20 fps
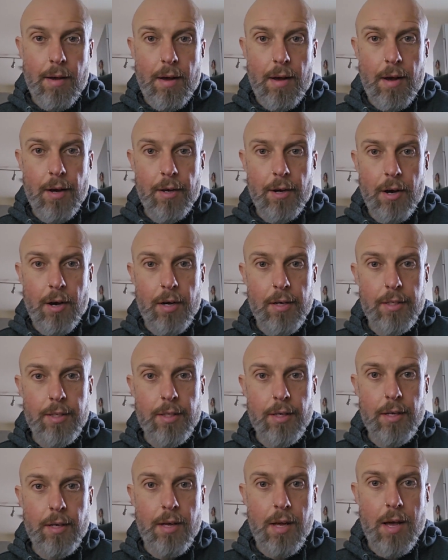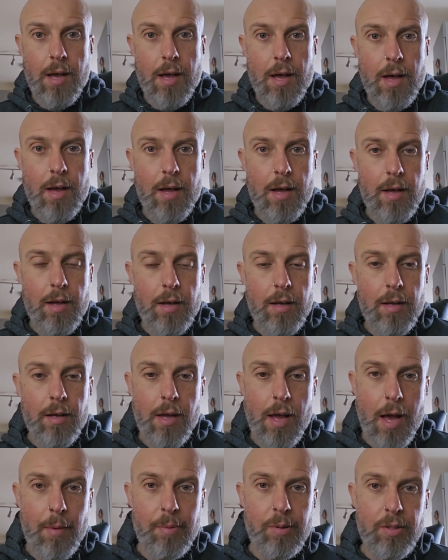Hi guys,
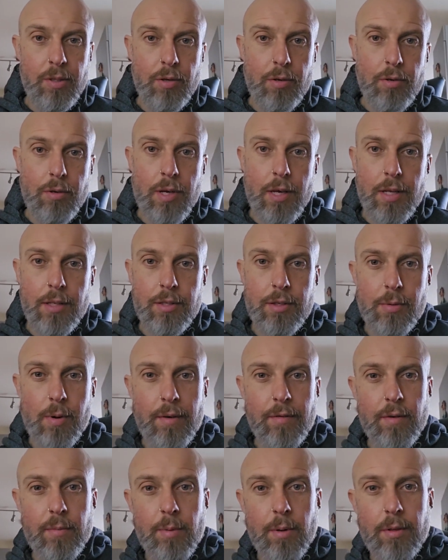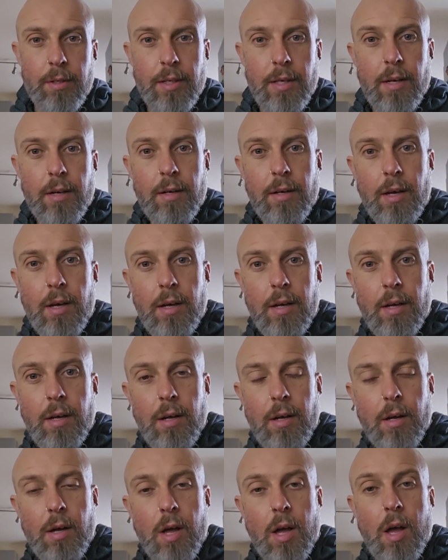happy new year to everybody and
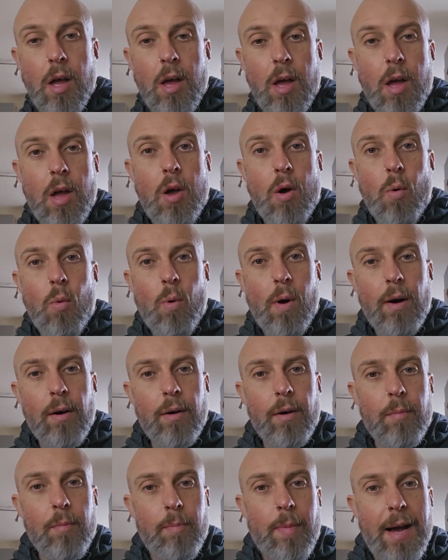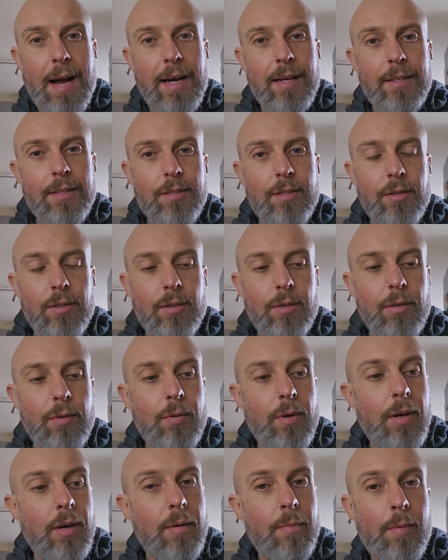welcome back
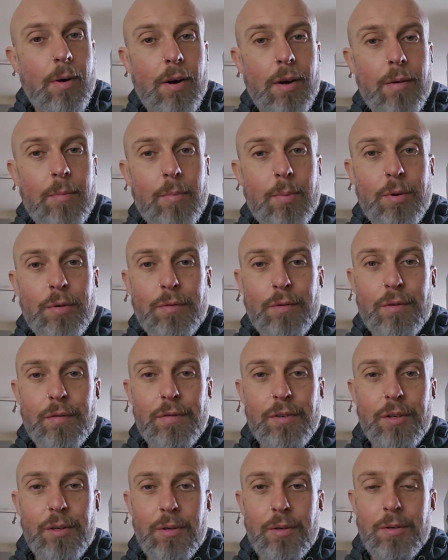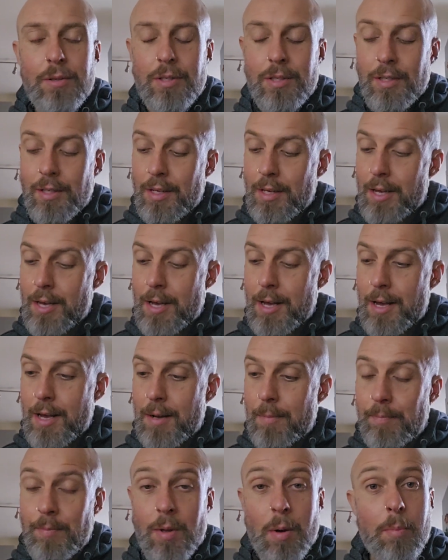to my boot reviews.
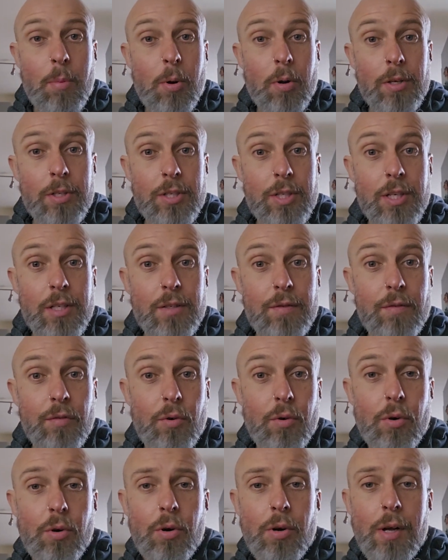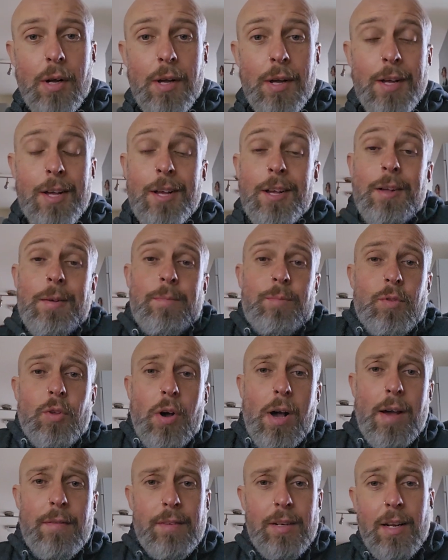Apologies for
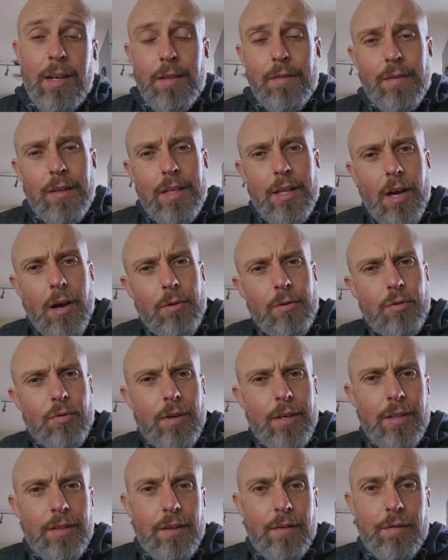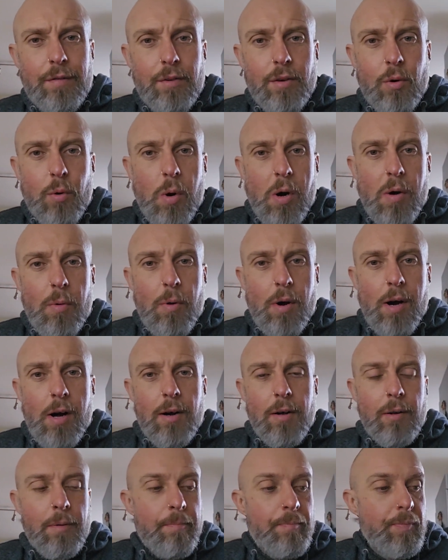not having any videos or anything for quite a
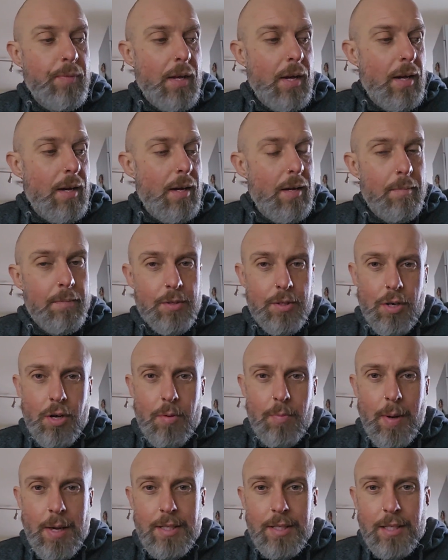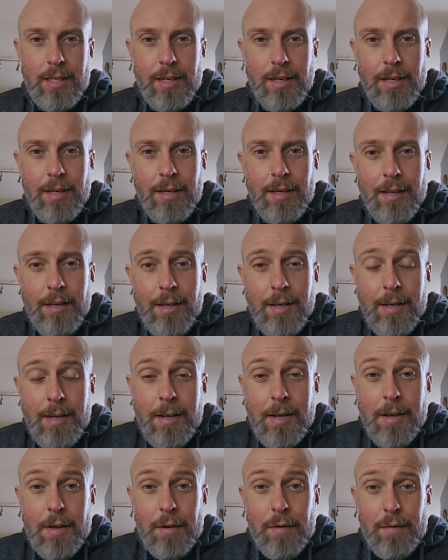while. So basically
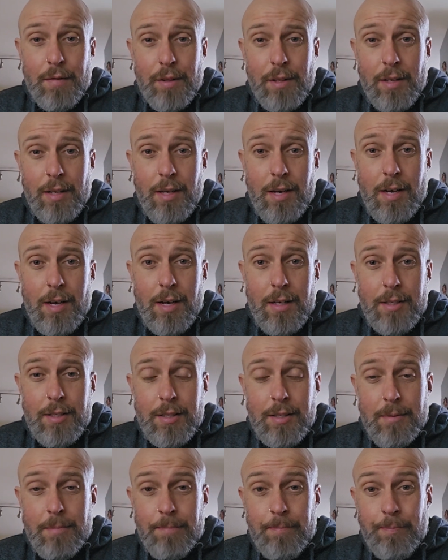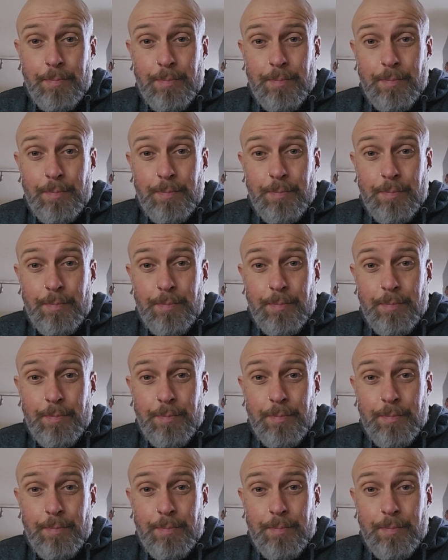for the last